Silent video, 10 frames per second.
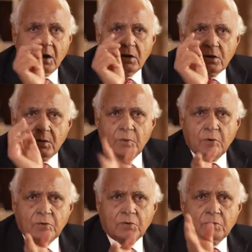
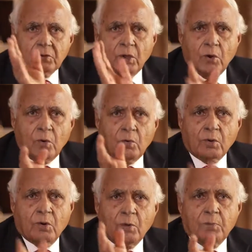contributes to the
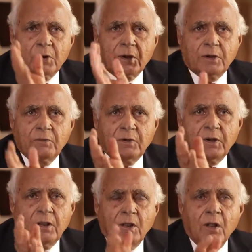overall
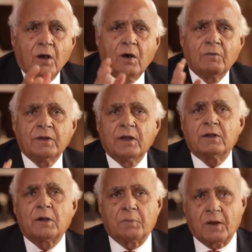productivity of an
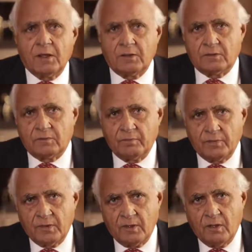enterprise.
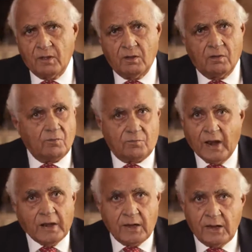
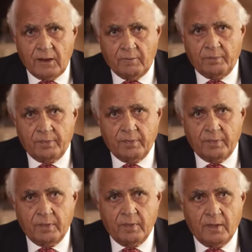Frankly,
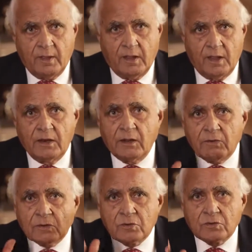in
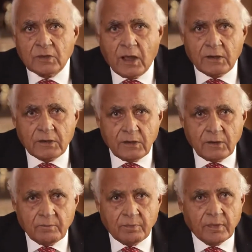our society,